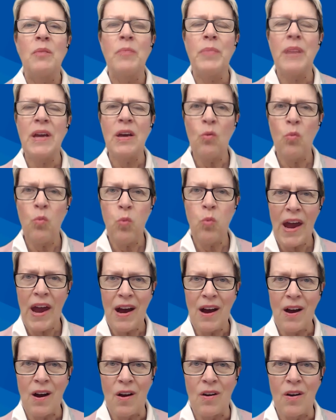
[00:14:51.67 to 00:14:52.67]
Be
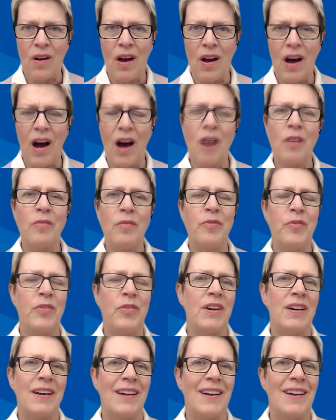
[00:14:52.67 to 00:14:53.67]
aware of
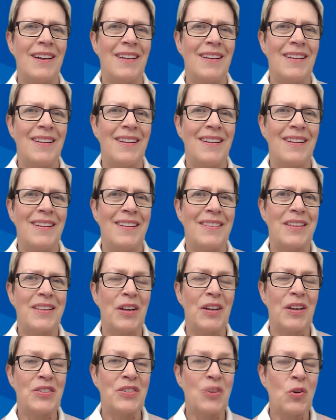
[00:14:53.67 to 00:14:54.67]
the
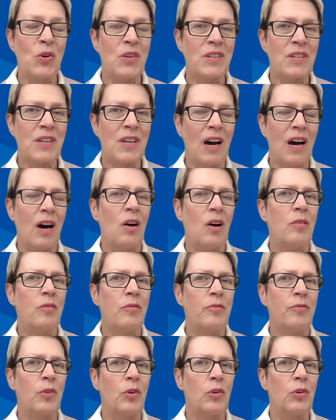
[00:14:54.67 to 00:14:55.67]
sorts
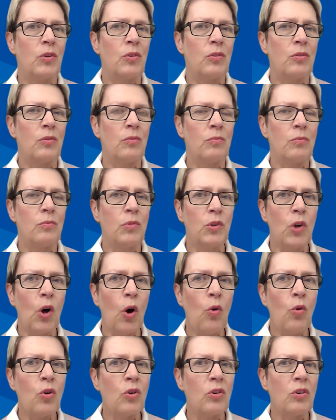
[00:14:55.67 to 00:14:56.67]
of
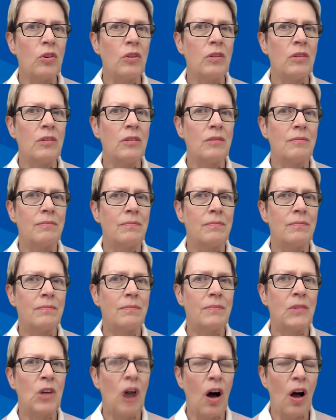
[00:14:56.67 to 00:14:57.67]
local
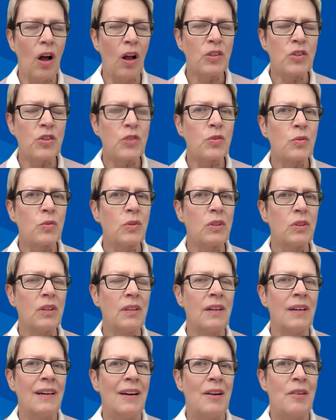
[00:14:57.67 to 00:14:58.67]

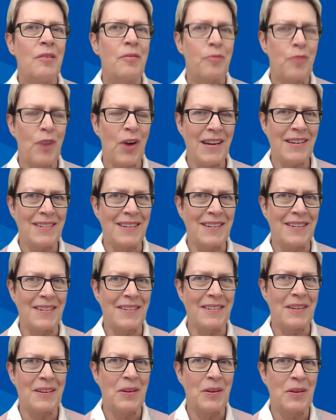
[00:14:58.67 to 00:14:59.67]
cultural
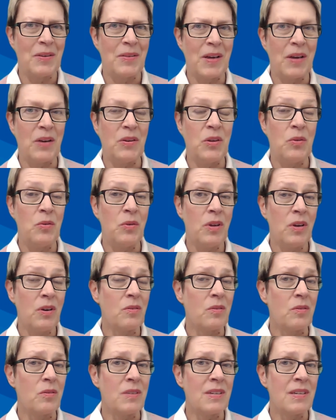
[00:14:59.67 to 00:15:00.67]
phrases that you
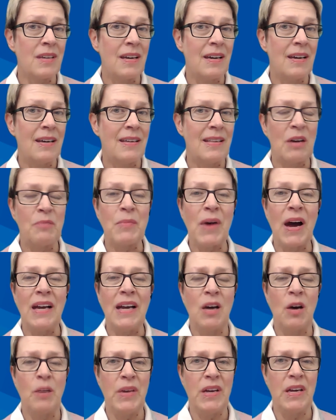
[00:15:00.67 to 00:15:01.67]
use that might
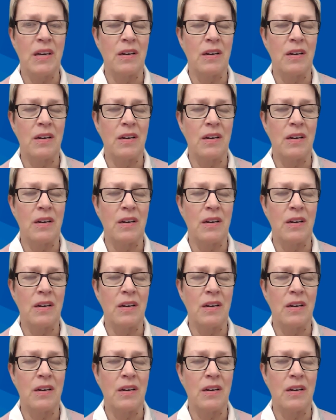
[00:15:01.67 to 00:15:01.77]
not be